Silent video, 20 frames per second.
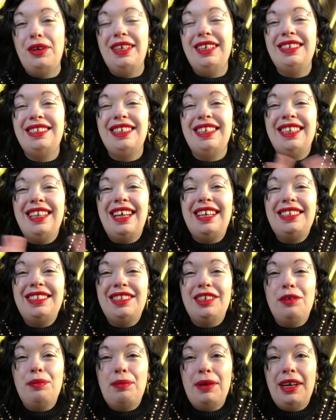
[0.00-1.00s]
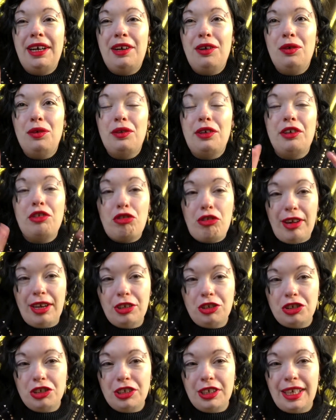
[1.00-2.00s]
is less about
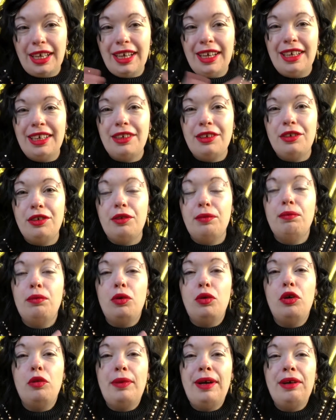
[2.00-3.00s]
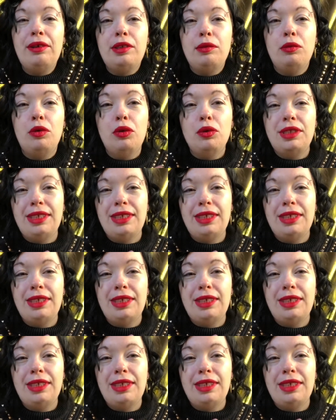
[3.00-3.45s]
attraction and more about the more